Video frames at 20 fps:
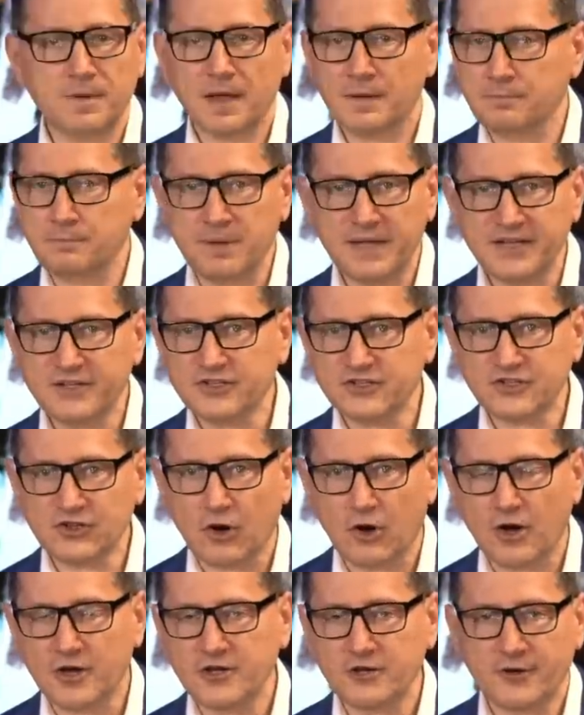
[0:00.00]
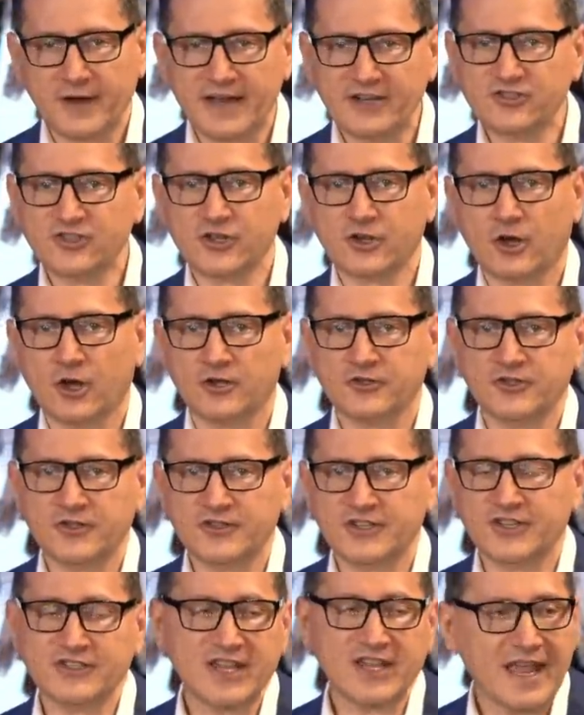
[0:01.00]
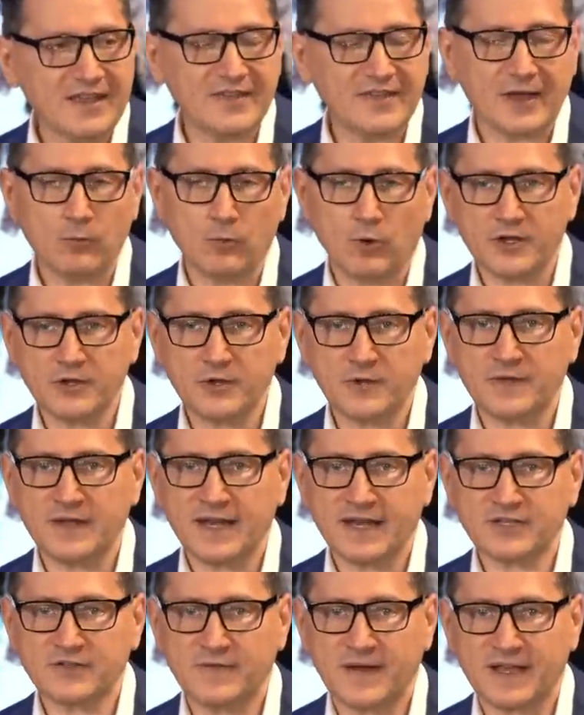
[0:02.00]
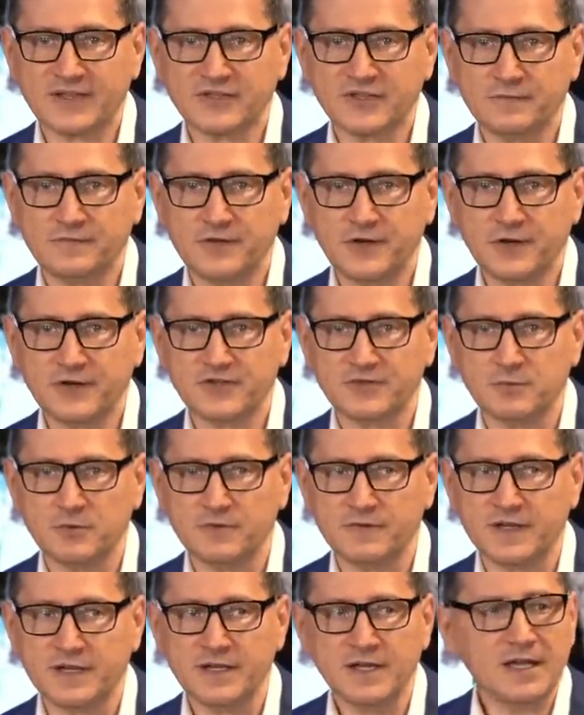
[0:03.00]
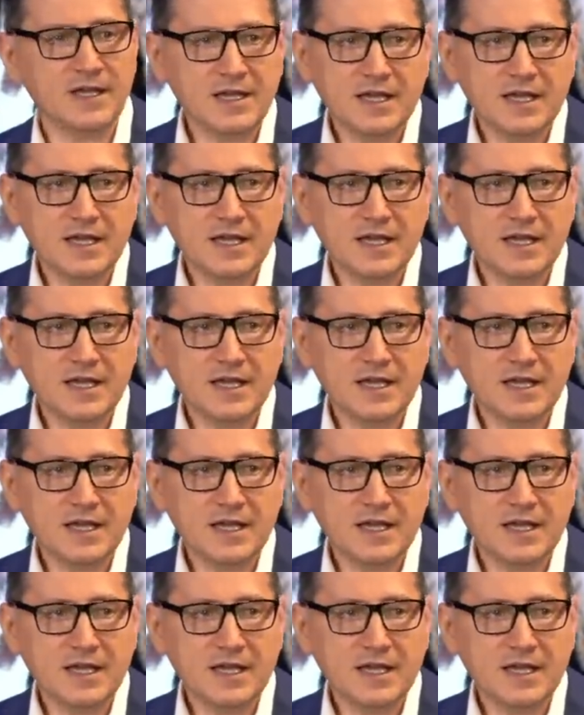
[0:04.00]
a big star and your agent calls you and says, Hey, they want you in the next Fast and the Furious movie.